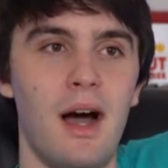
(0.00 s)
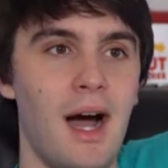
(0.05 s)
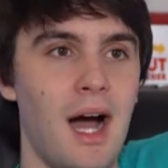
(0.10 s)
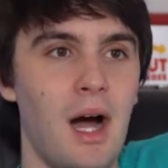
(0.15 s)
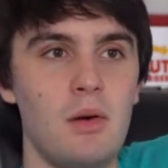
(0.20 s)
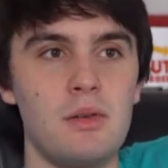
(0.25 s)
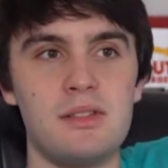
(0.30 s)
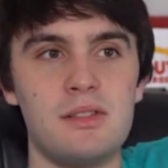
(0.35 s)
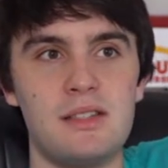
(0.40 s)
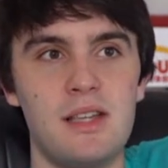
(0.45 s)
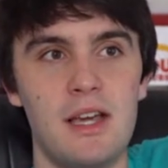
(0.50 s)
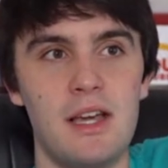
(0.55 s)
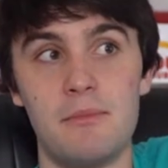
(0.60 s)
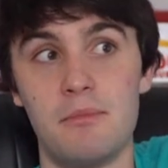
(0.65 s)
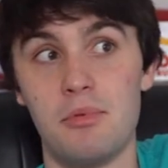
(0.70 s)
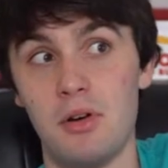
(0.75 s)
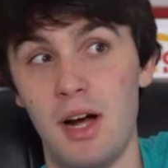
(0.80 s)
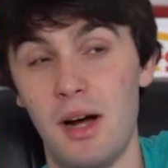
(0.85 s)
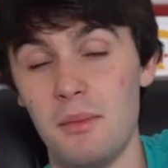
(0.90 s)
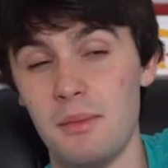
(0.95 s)
I would say
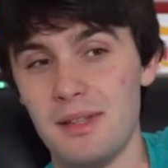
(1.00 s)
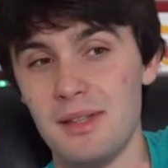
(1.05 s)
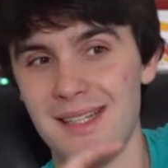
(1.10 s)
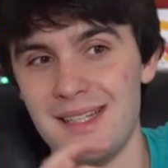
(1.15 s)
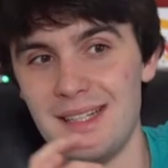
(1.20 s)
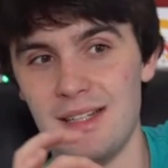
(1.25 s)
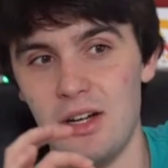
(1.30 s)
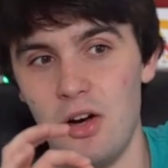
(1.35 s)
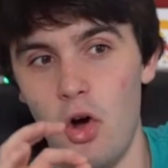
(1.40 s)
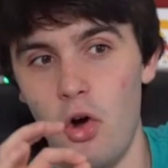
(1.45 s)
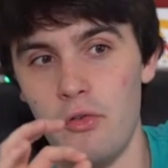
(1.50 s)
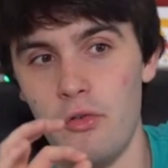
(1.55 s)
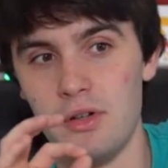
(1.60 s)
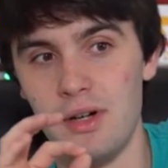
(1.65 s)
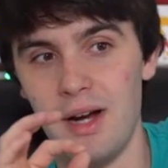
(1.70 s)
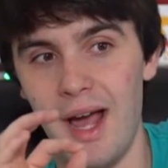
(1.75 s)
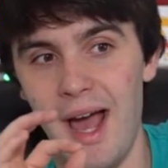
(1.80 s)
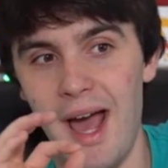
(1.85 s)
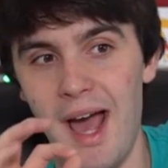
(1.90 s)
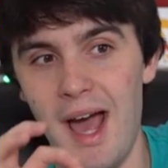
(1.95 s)
probably over
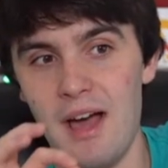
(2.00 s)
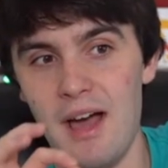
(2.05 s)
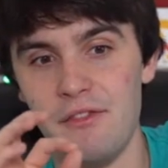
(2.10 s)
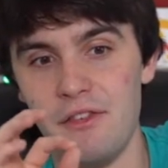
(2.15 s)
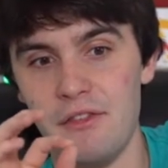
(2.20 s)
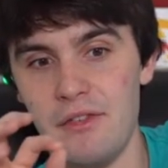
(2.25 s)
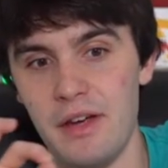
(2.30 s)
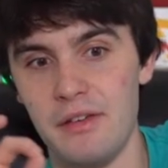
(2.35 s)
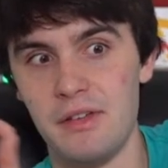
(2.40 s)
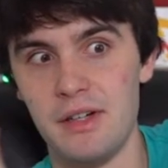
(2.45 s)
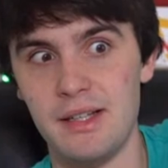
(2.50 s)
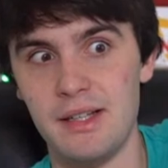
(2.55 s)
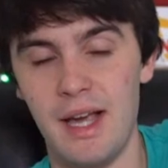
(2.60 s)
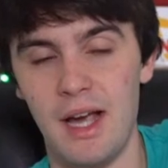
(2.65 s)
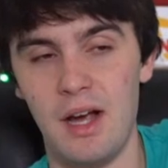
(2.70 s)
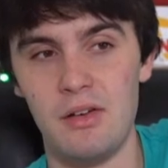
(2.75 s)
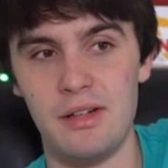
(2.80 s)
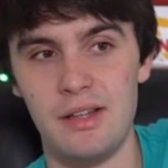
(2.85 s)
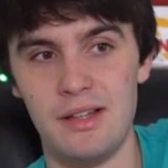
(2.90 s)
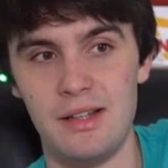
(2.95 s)
half of every
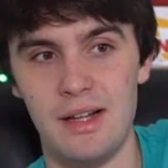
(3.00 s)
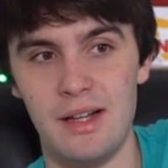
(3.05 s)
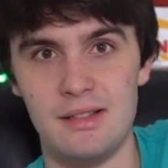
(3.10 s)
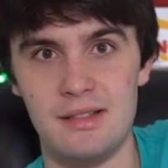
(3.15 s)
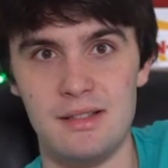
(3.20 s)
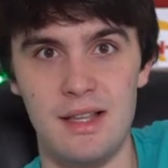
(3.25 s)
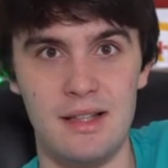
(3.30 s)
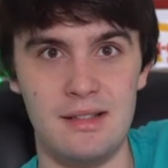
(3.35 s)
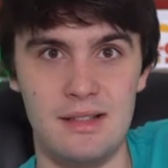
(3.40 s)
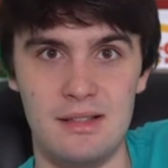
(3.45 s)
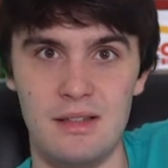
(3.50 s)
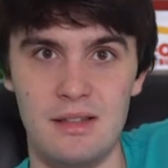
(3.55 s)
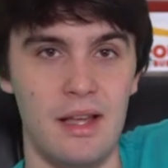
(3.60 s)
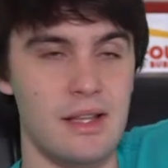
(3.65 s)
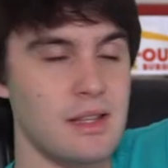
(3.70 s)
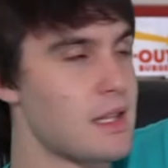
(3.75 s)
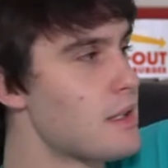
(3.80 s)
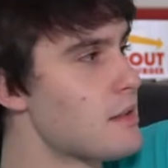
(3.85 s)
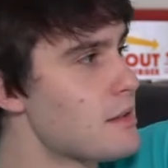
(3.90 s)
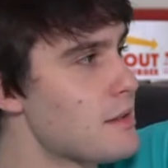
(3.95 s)
county in the United States is
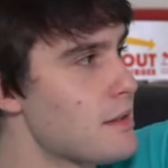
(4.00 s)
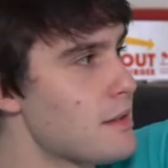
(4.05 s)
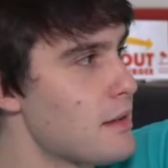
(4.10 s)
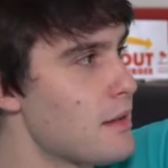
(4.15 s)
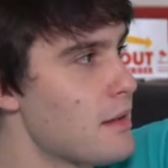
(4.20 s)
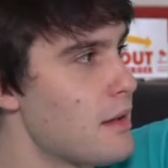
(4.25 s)
like this.